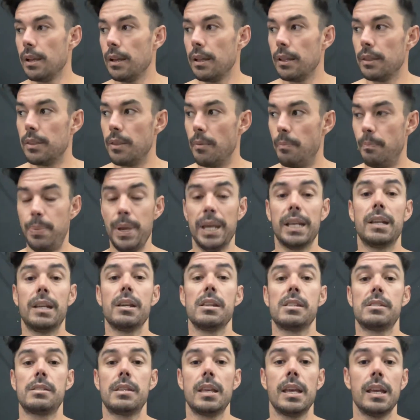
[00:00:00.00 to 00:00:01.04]
the
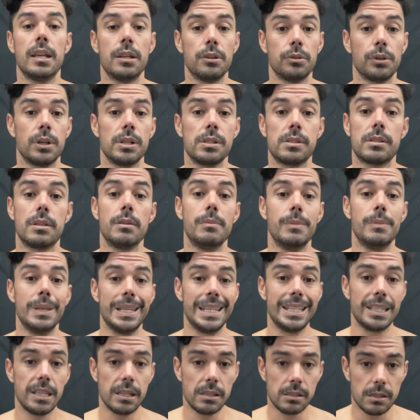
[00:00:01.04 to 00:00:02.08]
biggest hindrance to me
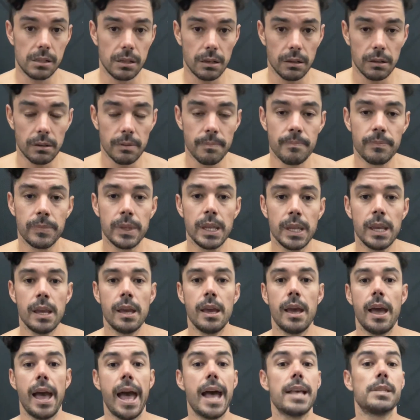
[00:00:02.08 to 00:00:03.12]
this year
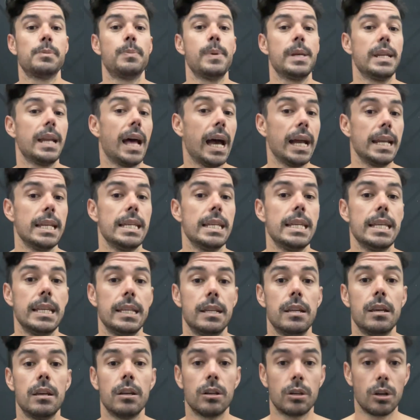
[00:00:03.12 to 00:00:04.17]
has been I need
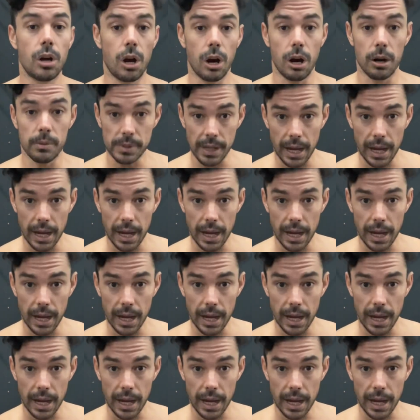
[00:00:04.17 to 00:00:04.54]
carbs.